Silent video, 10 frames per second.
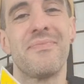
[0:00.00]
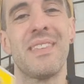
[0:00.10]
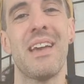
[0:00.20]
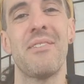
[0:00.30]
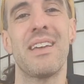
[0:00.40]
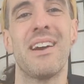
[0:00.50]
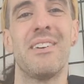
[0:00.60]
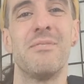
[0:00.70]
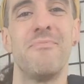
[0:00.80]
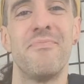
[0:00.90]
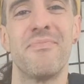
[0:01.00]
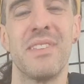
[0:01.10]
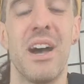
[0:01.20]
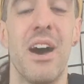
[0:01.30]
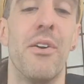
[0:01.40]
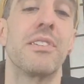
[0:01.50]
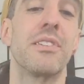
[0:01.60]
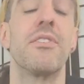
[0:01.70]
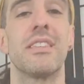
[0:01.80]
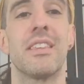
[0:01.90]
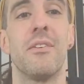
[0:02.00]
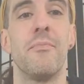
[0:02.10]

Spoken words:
There we go. No, seriously though.